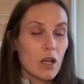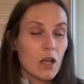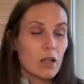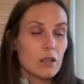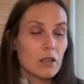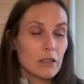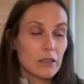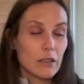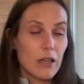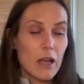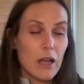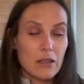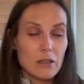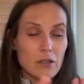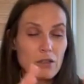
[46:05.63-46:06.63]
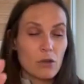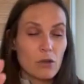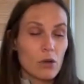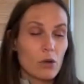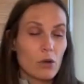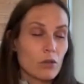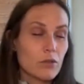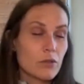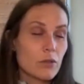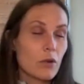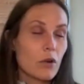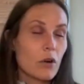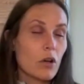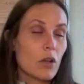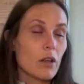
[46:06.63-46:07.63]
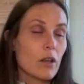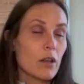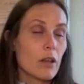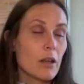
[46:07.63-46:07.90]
little hunts or also on